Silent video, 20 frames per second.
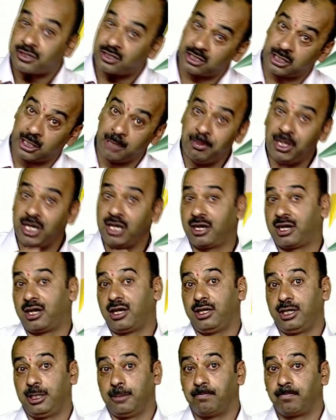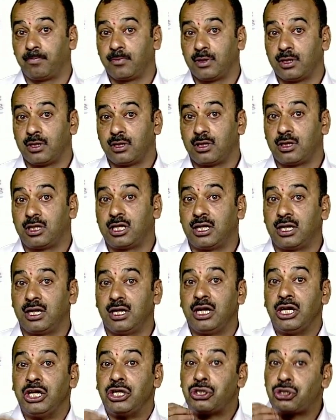Similarly, the
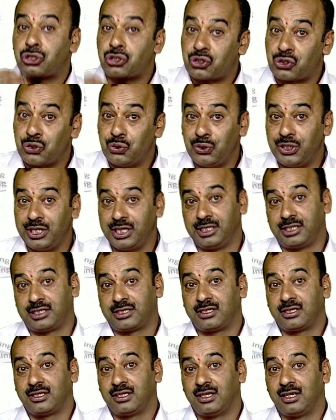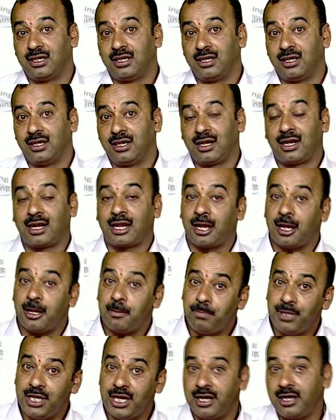students
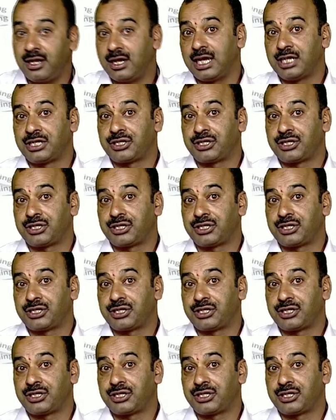can be an